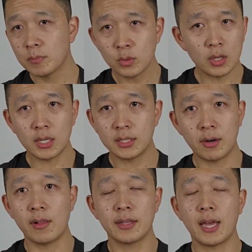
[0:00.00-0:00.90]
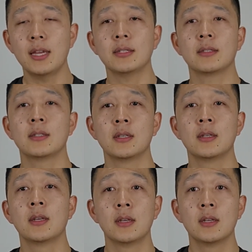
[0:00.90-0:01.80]
Not necessarily the case.
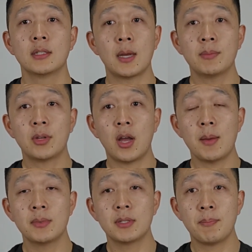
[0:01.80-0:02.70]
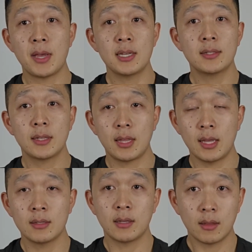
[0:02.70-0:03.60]
Sometimes the best
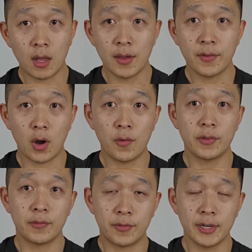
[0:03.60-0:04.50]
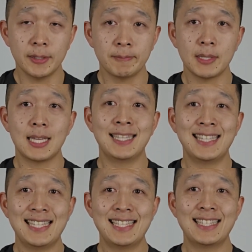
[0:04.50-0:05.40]
things in life are often free,
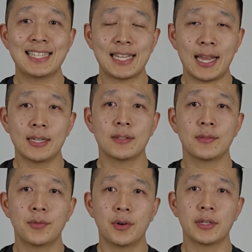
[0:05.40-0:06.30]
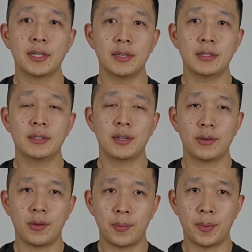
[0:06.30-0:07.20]
and this is the case for Achilles
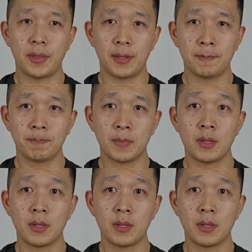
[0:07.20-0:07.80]
tendinopathy.